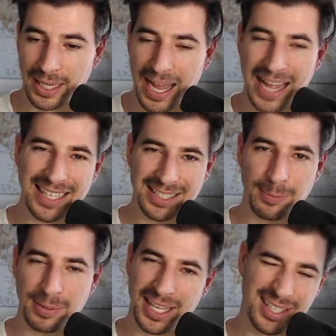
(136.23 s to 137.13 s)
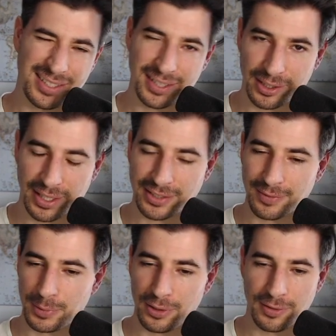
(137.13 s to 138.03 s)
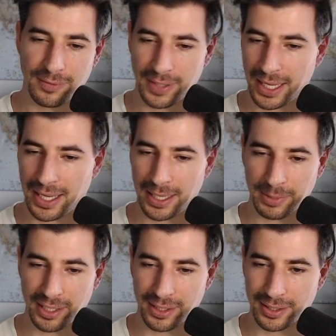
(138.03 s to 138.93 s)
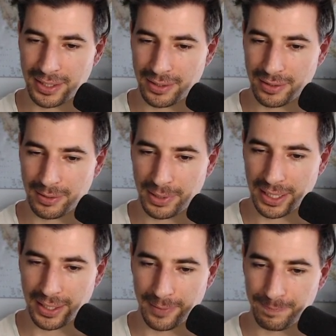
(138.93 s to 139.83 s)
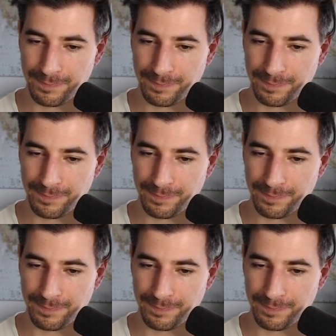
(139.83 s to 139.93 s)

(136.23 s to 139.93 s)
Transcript: I like to play it. It's an aggressive move, and I'm going to continue to play it.